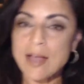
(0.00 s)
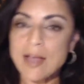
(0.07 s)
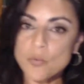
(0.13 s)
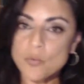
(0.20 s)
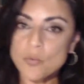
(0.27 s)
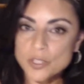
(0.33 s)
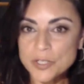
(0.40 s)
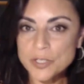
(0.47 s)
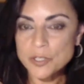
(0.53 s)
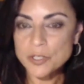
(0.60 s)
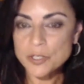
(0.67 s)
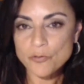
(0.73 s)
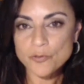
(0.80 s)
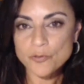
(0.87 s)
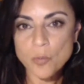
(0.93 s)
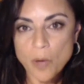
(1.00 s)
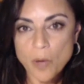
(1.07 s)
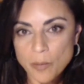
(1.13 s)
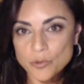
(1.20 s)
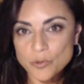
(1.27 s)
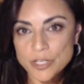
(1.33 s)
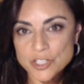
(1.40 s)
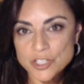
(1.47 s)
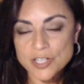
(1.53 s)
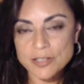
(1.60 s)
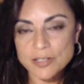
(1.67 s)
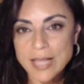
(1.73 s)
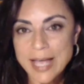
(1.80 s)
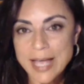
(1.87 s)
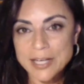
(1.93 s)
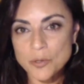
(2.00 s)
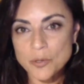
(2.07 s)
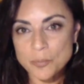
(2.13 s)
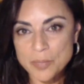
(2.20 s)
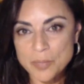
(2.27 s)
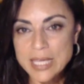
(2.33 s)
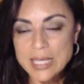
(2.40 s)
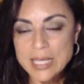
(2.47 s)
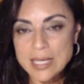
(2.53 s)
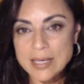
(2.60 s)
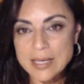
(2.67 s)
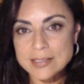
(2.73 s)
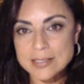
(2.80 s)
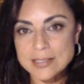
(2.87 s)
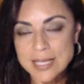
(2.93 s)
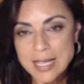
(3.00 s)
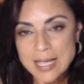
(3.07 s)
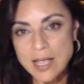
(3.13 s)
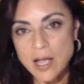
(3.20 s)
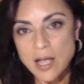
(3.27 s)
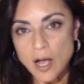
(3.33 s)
And what we know from Operation Gladio B is